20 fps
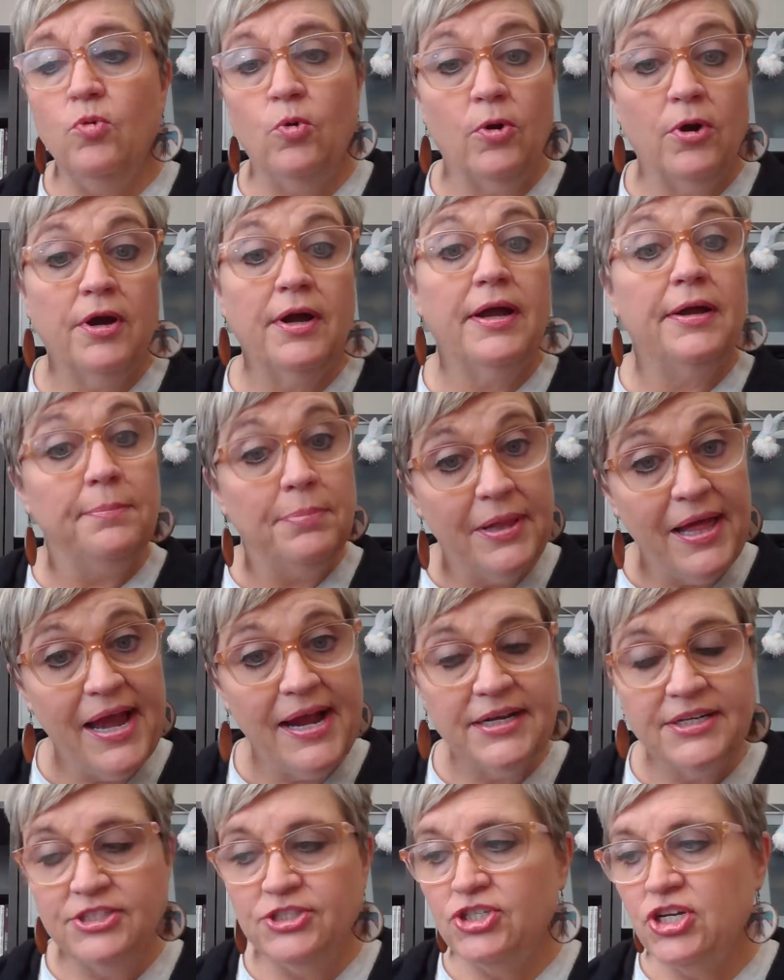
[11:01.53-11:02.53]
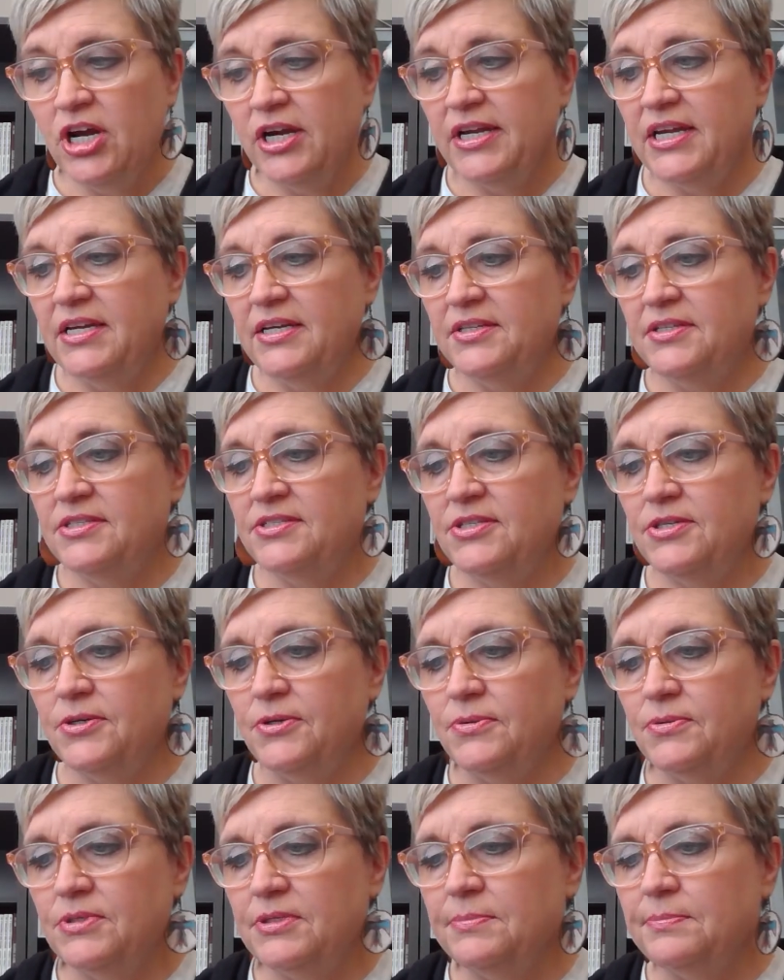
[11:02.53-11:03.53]
wore a black jogging
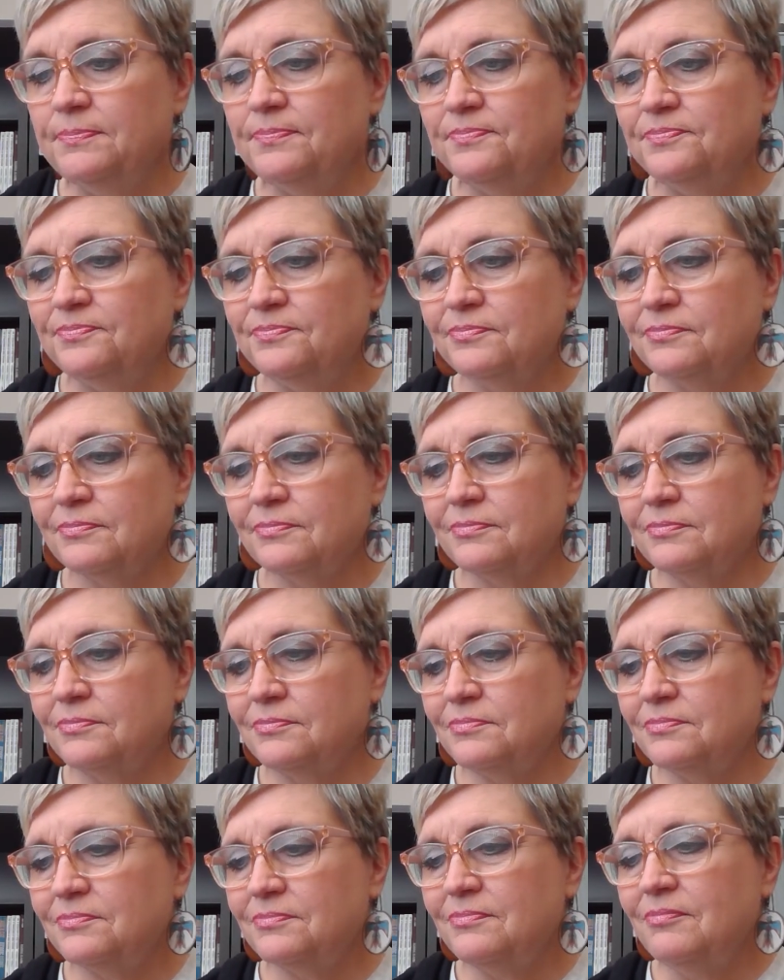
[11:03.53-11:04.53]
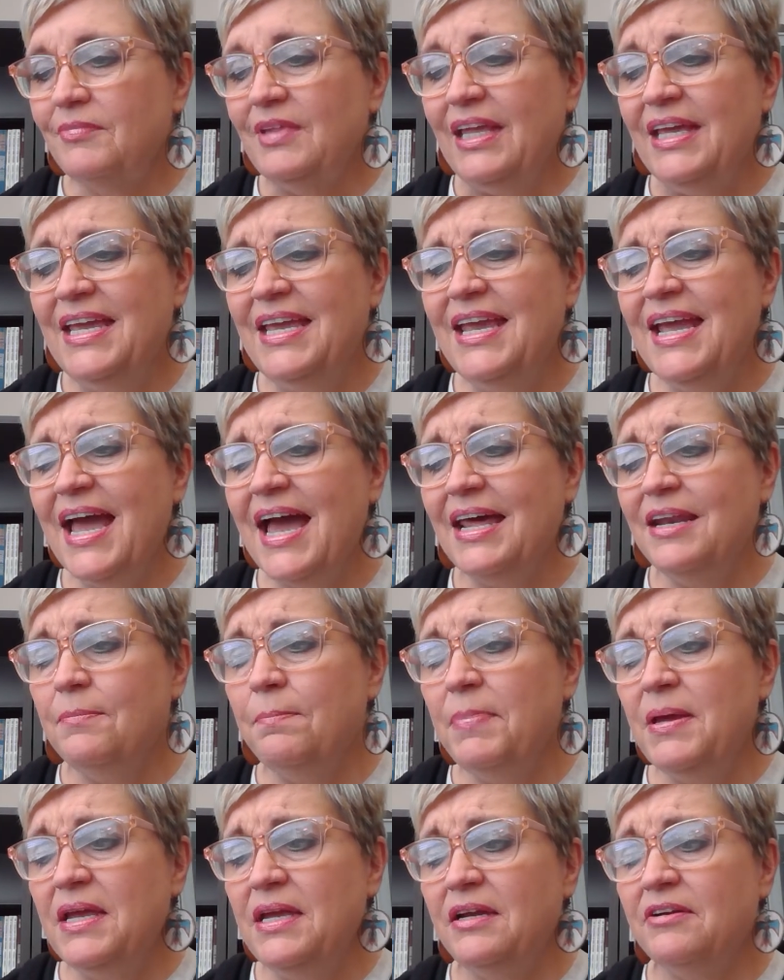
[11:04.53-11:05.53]
suit. He had a
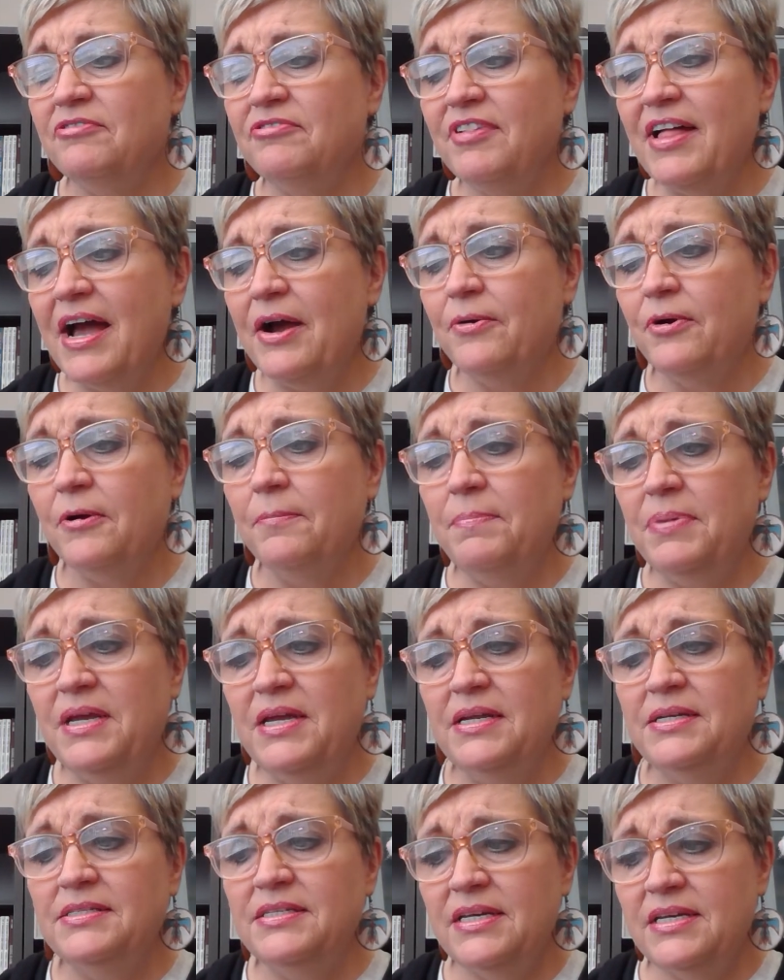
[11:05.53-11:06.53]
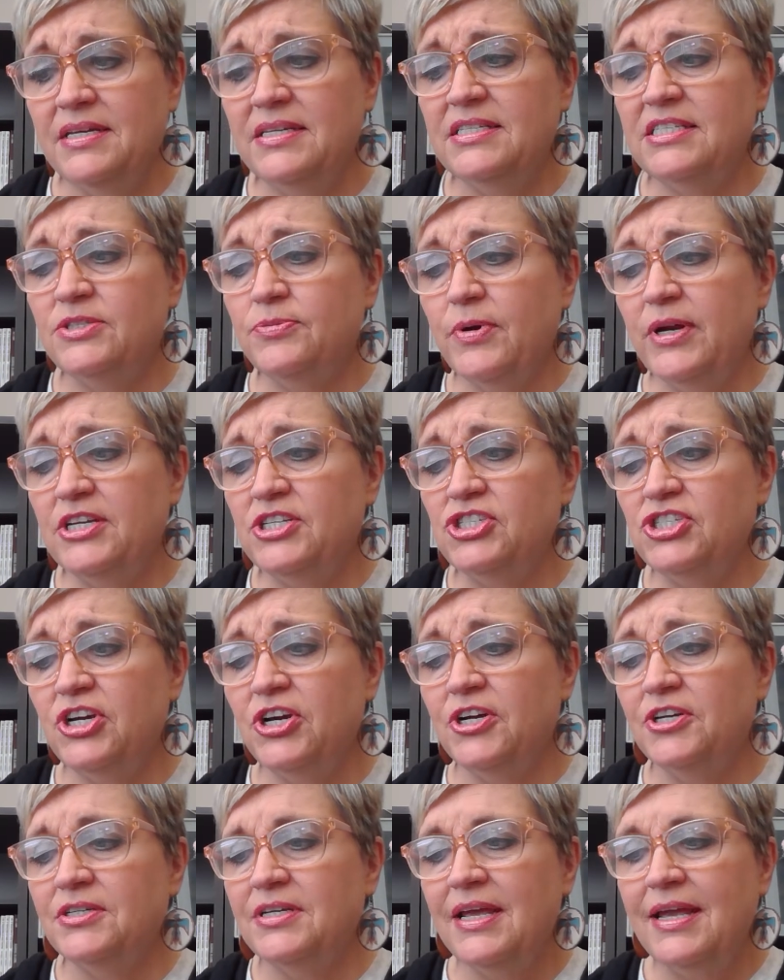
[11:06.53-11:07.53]
pink flower pinned to his
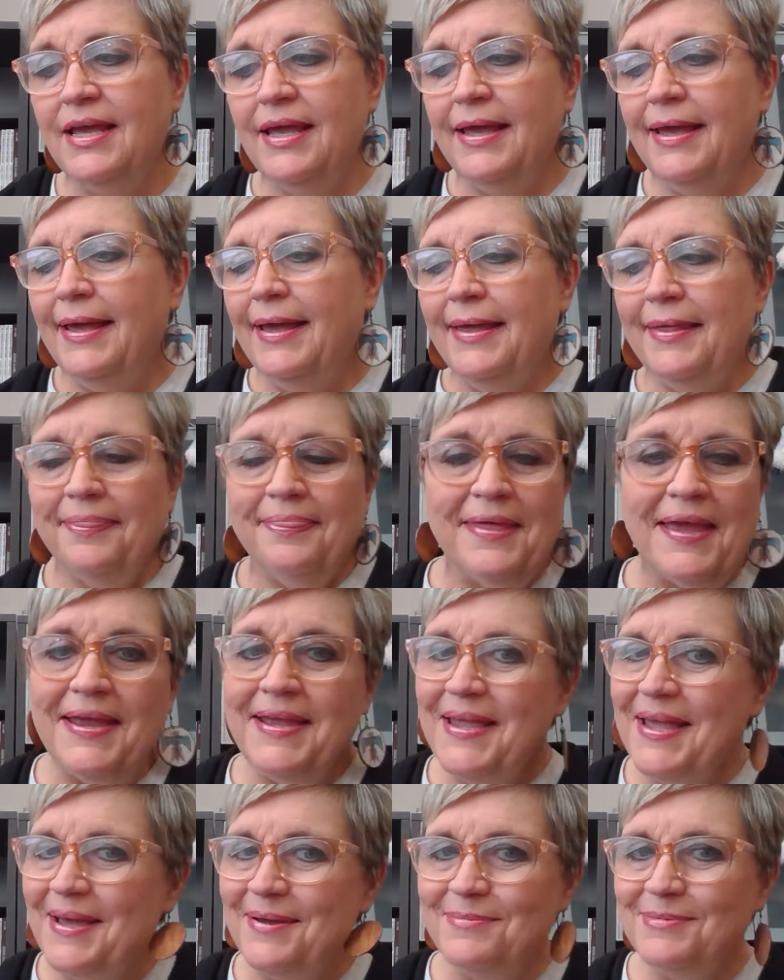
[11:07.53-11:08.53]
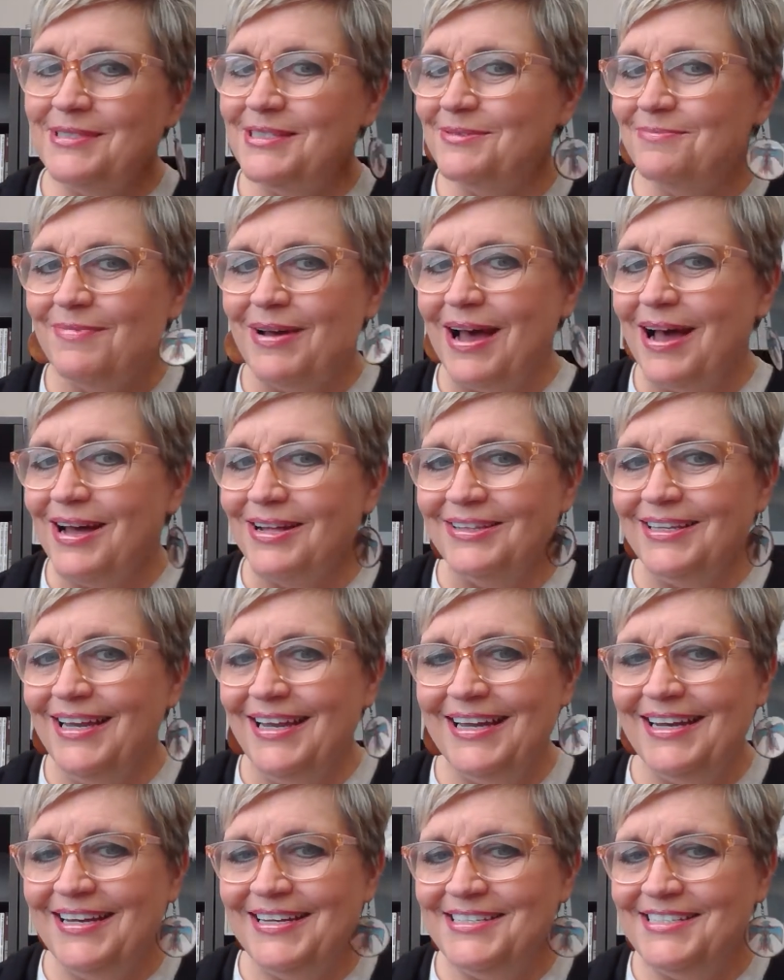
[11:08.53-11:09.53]
sweatshirt. They kept
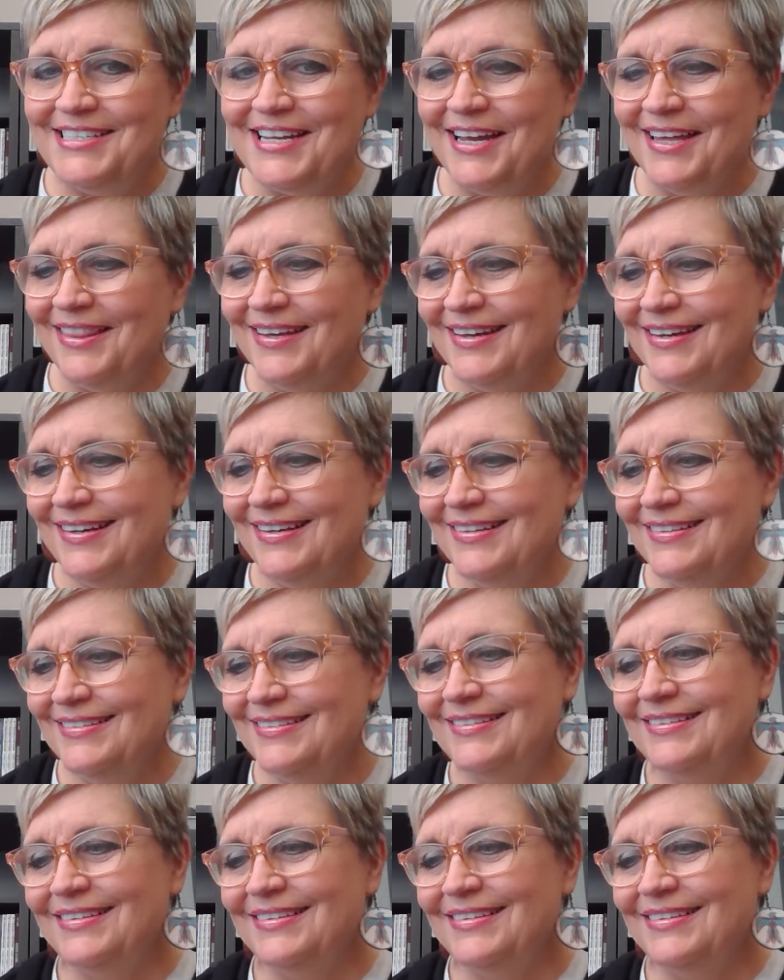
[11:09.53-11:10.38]
smiling at each other.